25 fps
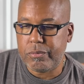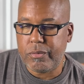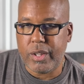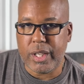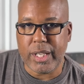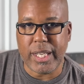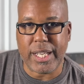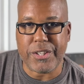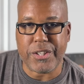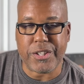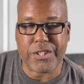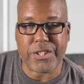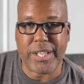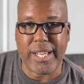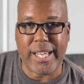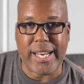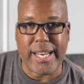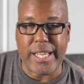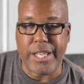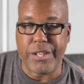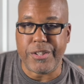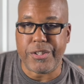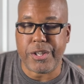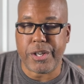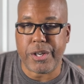It just get
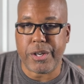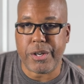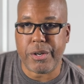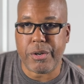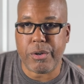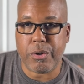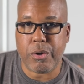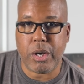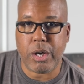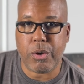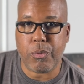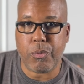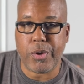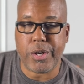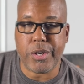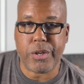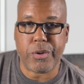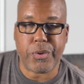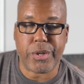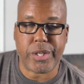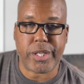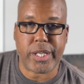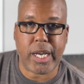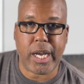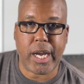easier when you
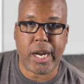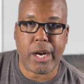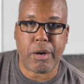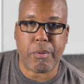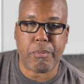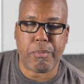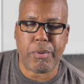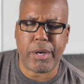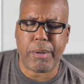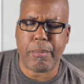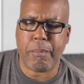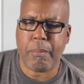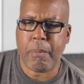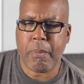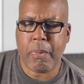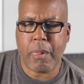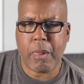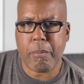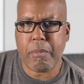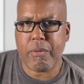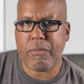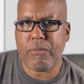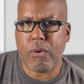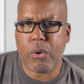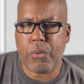retire. But
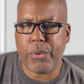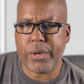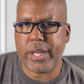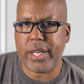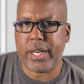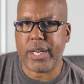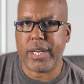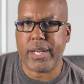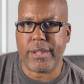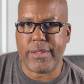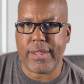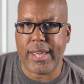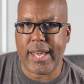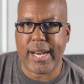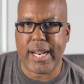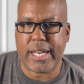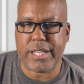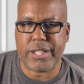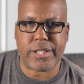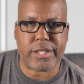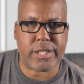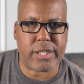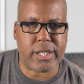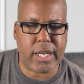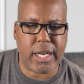before we get into that, I
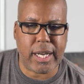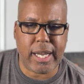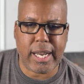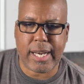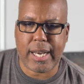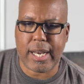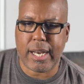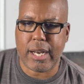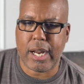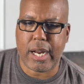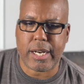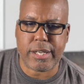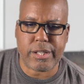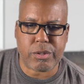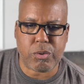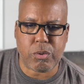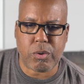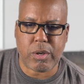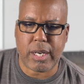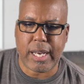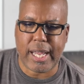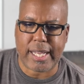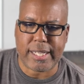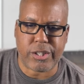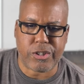just
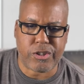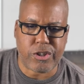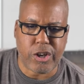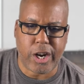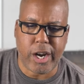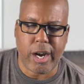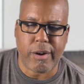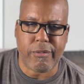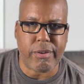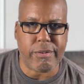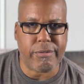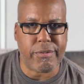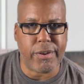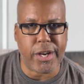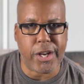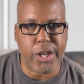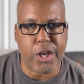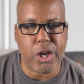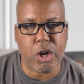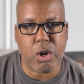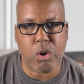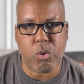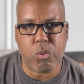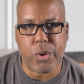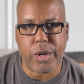like to start every
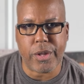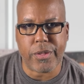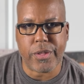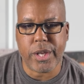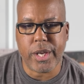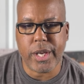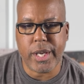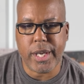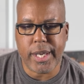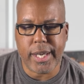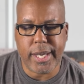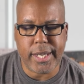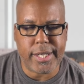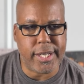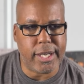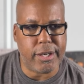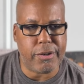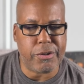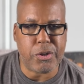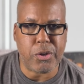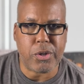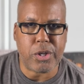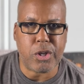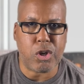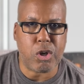video with
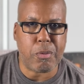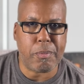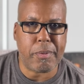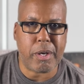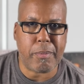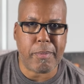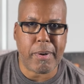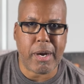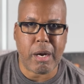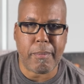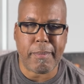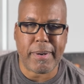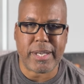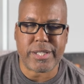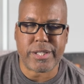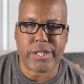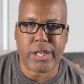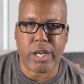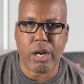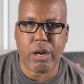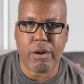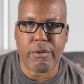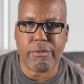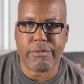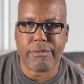telling you a little bit about
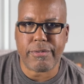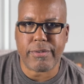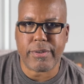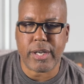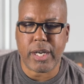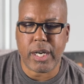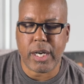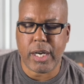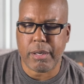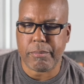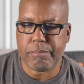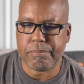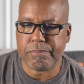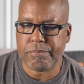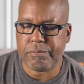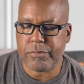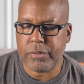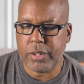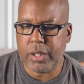myself. I'm